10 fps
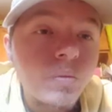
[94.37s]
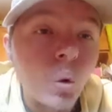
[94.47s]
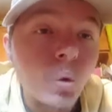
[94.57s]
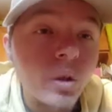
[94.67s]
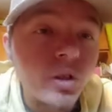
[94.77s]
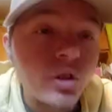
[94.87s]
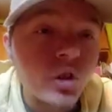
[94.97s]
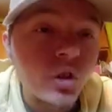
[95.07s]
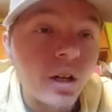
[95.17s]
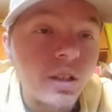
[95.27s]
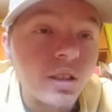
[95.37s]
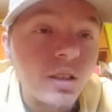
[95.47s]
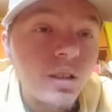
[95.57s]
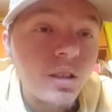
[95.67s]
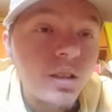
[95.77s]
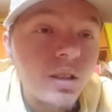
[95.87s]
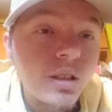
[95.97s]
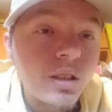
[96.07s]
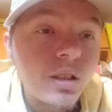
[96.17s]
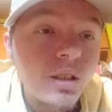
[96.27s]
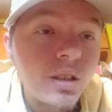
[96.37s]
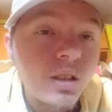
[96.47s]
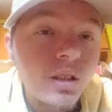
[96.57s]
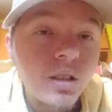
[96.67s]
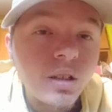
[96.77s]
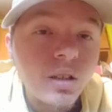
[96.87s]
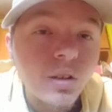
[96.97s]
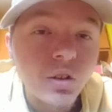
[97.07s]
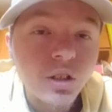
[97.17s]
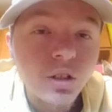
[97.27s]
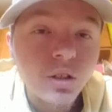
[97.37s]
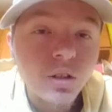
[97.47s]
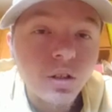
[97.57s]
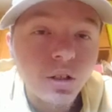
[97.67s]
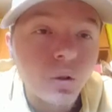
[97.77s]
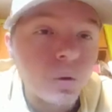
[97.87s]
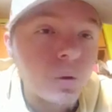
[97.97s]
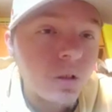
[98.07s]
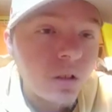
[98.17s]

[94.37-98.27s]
Oh, there's the Stryder. There's the can the canoe.